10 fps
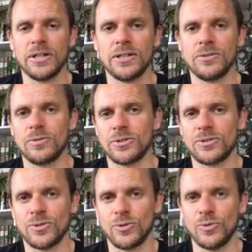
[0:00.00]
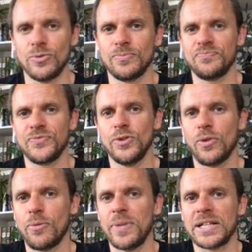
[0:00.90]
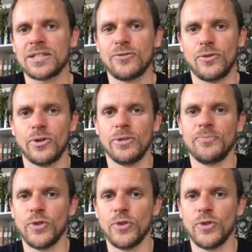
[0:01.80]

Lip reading: in order to do the best for